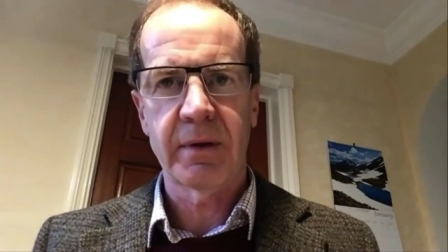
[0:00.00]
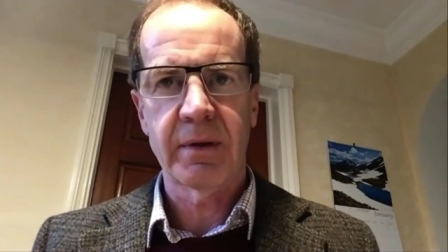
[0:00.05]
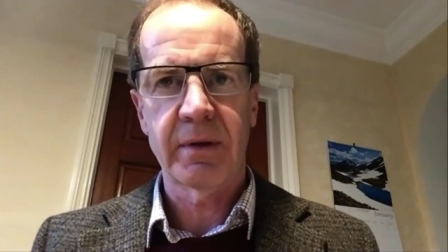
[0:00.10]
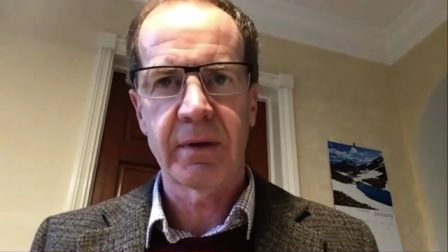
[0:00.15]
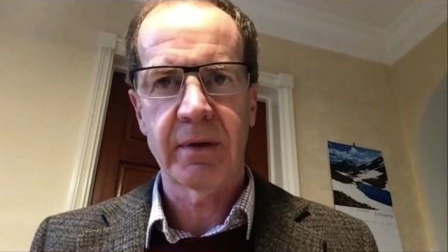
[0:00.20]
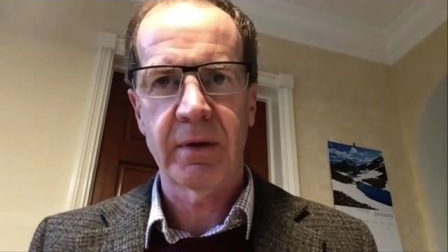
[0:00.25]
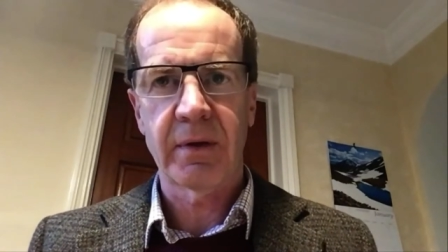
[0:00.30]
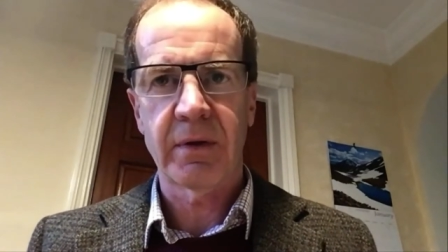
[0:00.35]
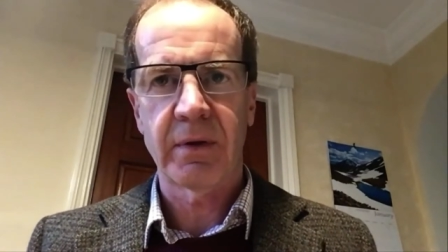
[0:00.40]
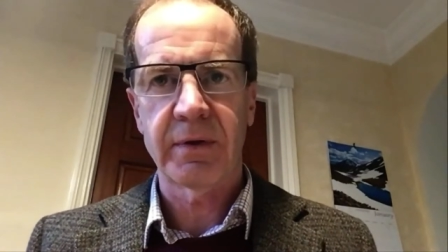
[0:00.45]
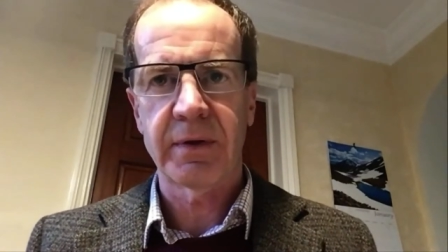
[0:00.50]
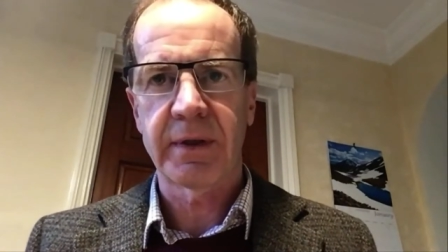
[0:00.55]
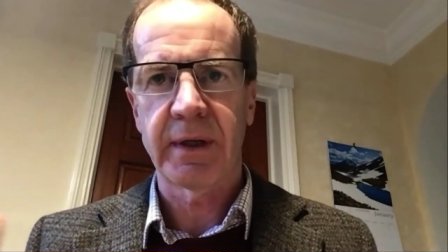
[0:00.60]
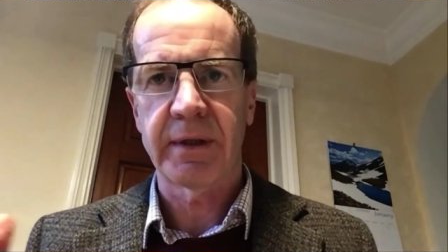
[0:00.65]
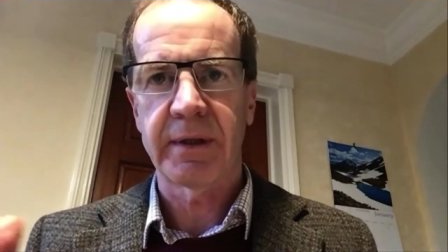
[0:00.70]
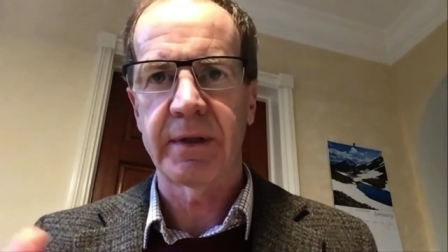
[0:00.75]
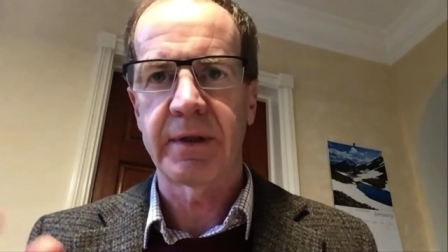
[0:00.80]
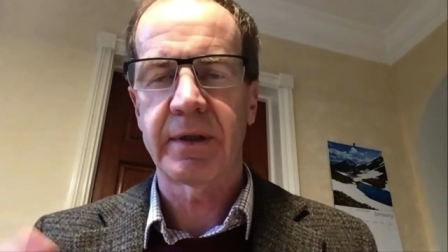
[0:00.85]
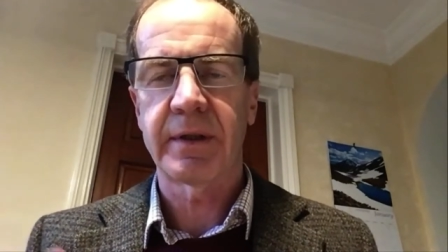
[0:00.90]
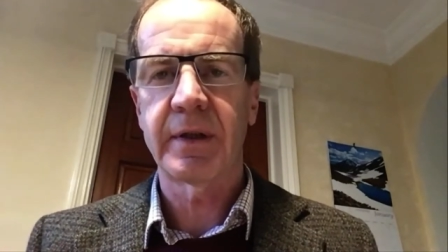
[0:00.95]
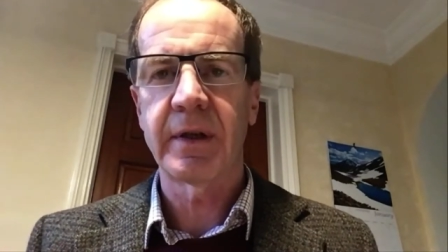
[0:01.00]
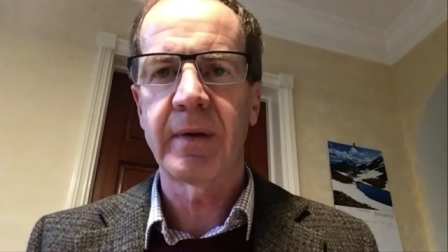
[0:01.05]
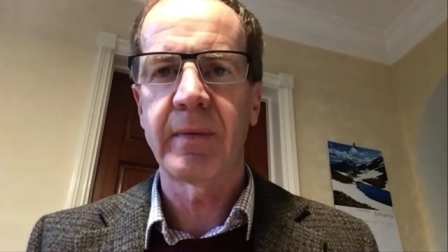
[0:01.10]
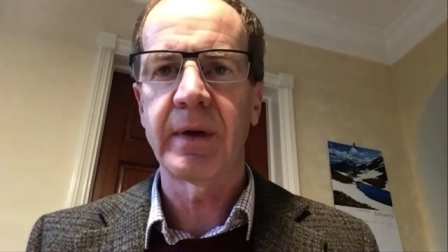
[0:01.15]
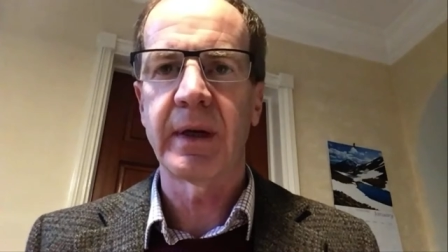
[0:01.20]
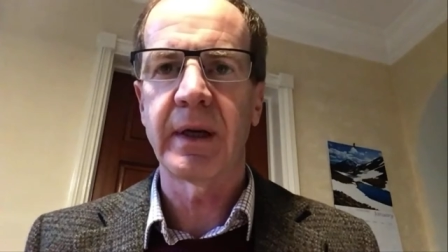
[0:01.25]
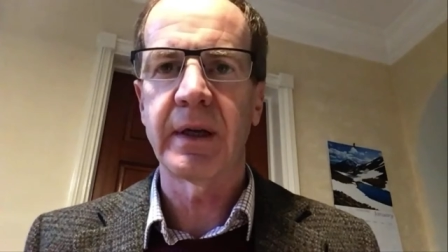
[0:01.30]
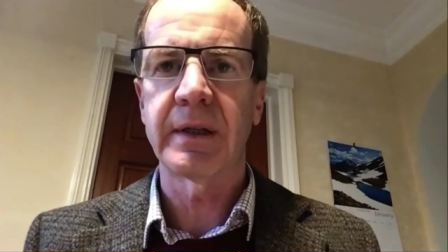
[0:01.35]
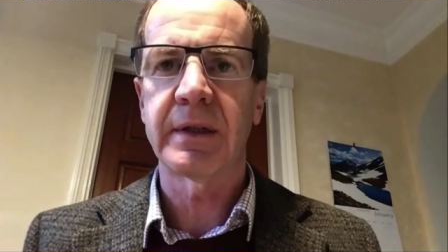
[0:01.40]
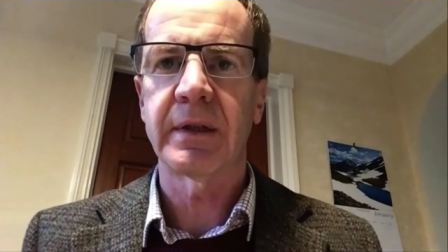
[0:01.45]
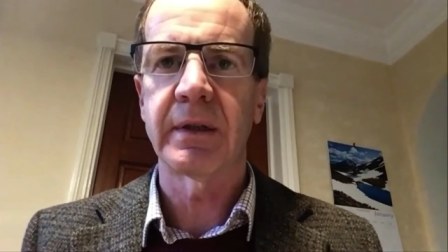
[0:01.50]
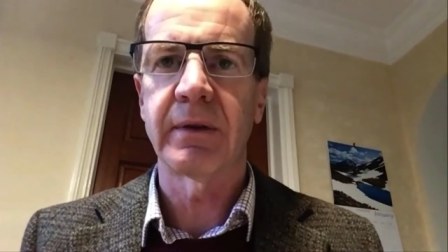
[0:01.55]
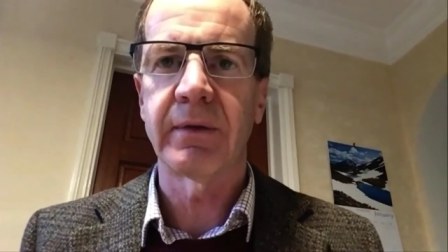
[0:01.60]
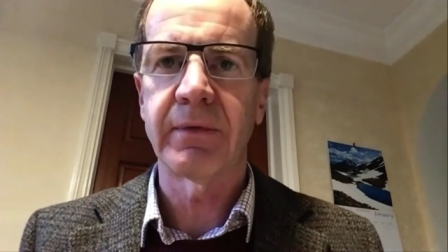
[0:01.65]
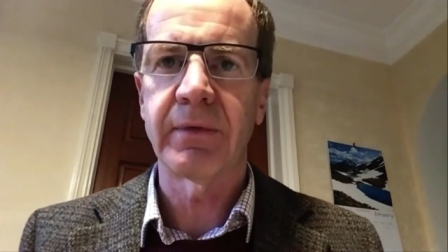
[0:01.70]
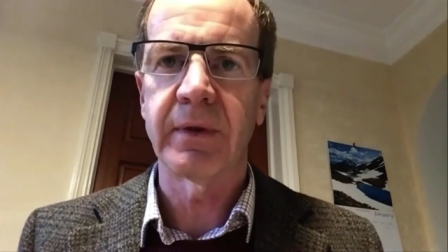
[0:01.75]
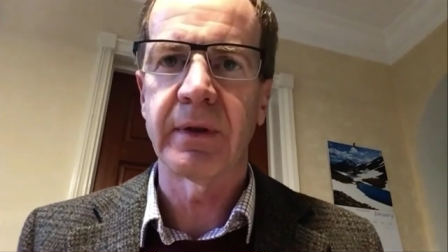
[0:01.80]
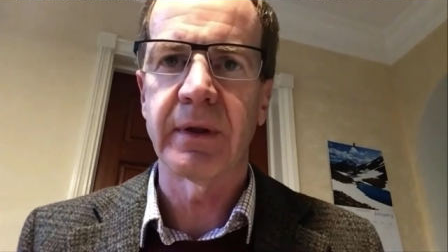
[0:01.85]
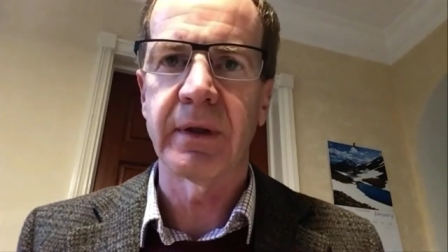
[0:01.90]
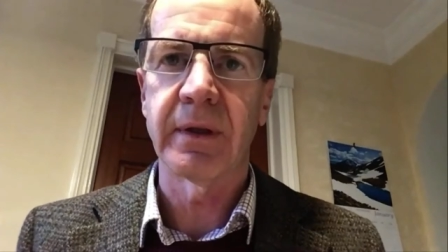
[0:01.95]
the contract is terminated
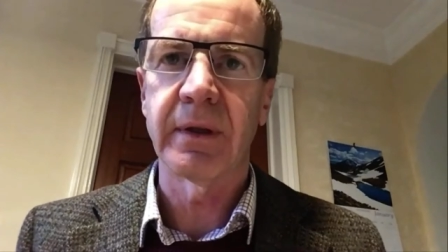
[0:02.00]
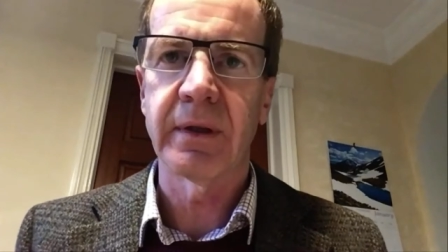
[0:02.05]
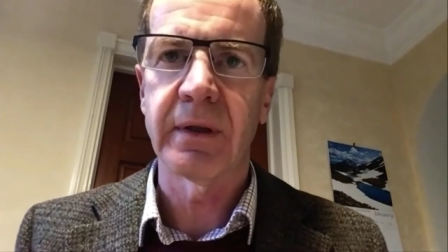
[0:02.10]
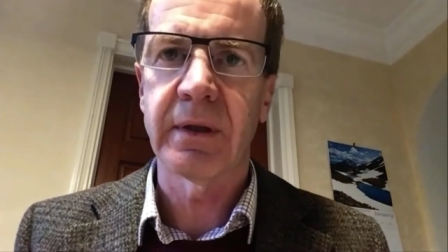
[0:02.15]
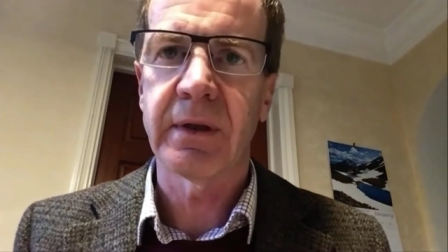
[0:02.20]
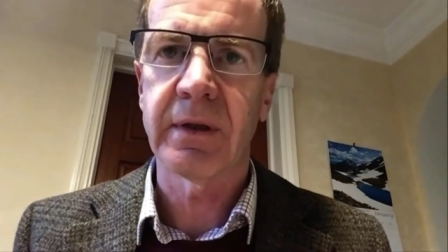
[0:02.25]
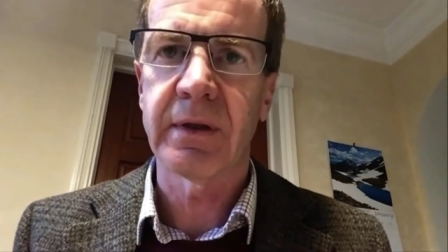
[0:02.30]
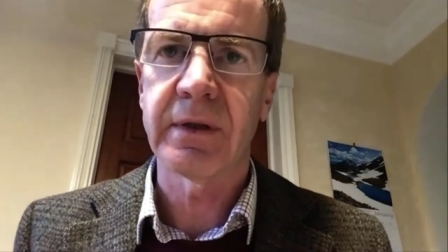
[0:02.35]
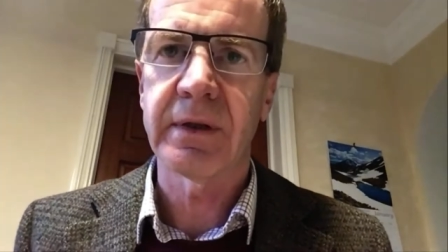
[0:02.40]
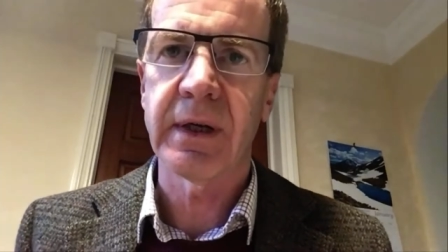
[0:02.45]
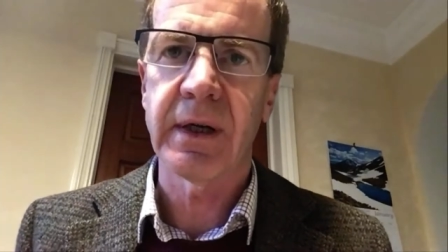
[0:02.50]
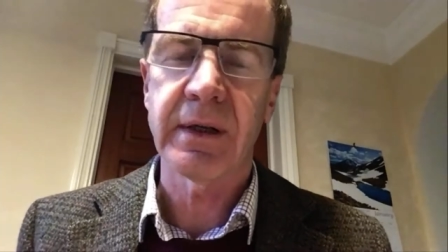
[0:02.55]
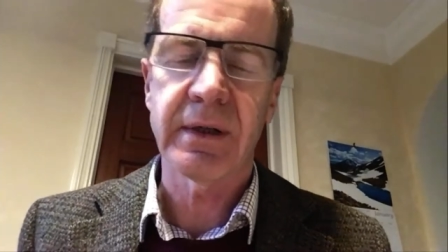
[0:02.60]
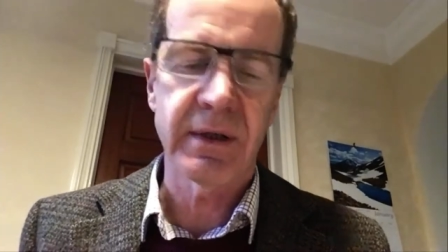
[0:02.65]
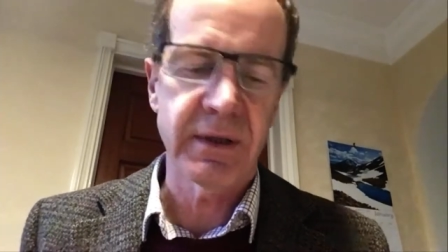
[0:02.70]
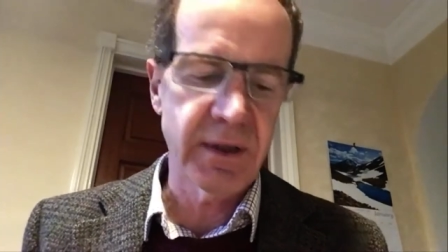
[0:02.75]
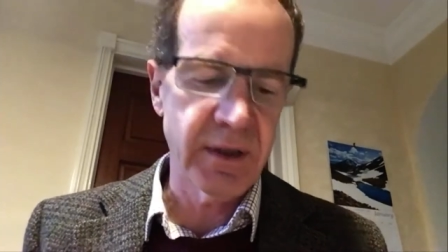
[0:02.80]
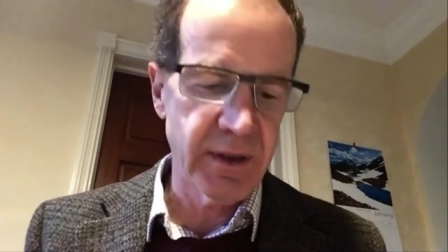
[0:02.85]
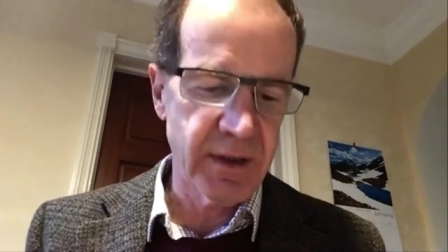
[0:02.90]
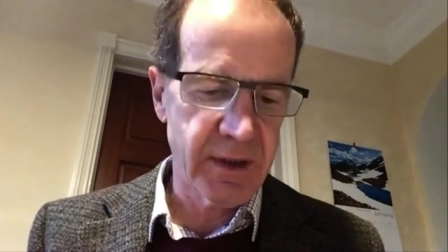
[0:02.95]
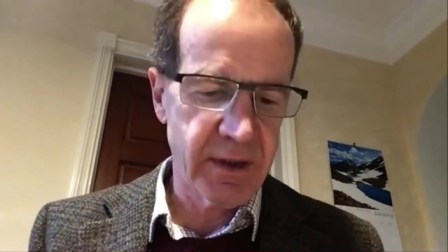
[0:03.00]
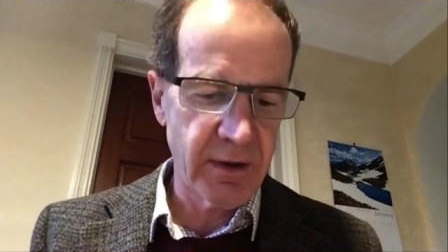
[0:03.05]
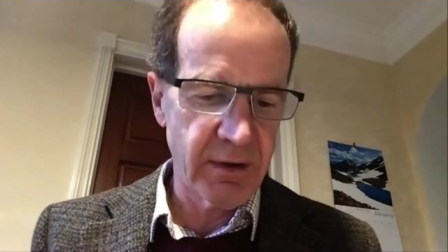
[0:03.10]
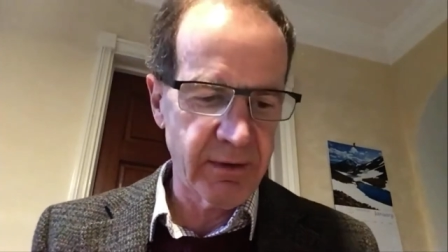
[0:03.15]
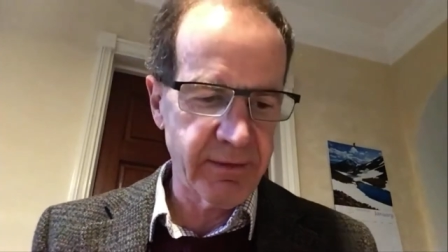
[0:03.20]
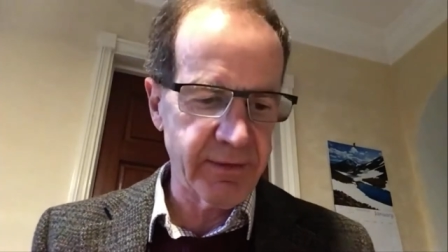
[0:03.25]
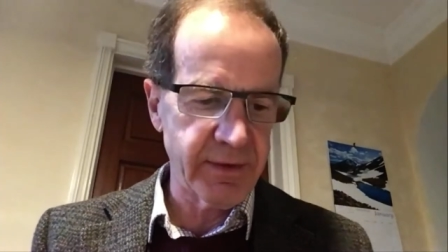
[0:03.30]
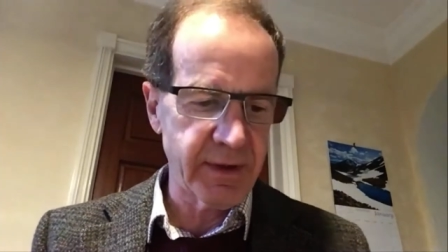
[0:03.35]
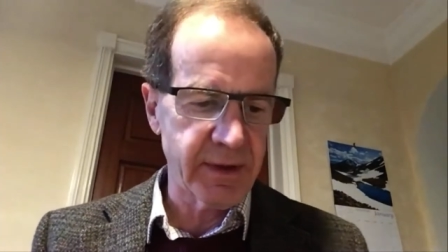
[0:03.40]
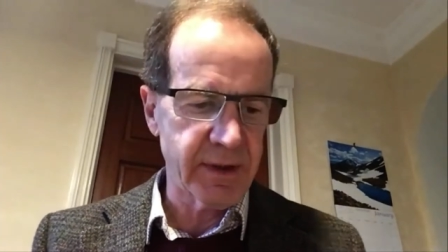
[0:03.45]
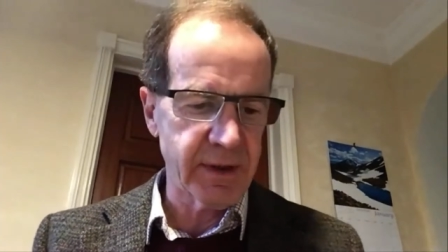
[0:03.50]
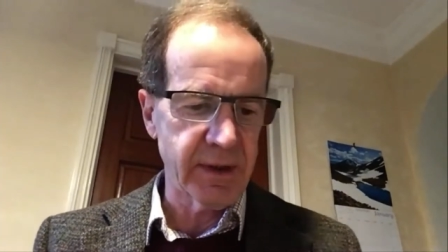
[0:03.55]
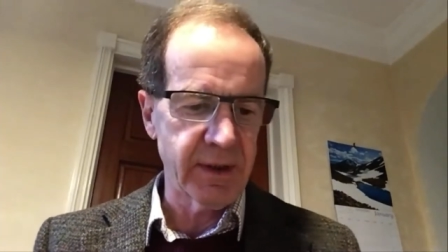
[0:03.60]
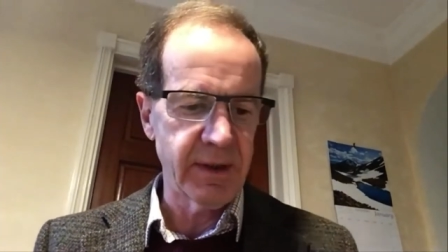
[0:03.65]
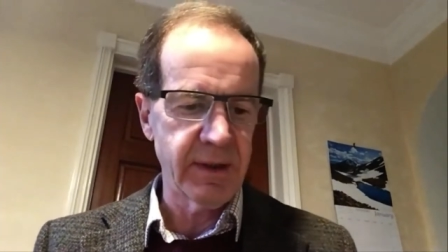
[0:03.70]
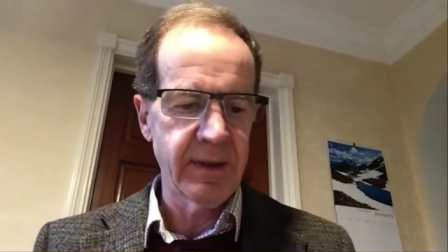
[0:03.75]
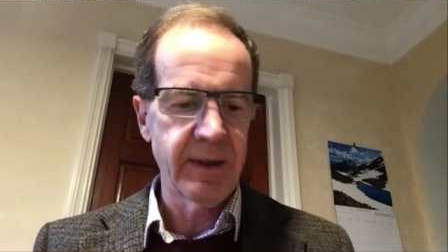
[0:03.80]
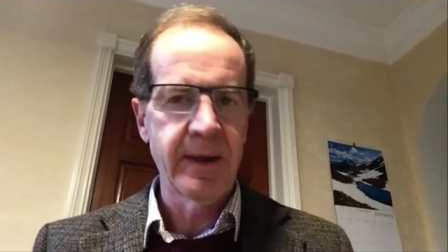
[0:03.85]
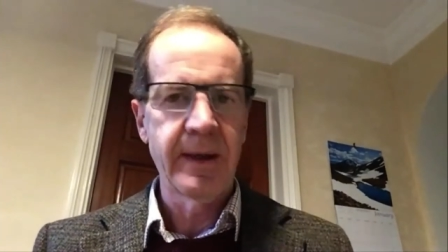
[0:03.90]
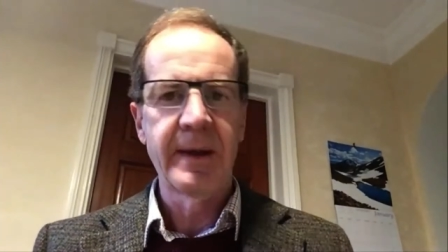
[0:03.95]
for the contractor's insolvency,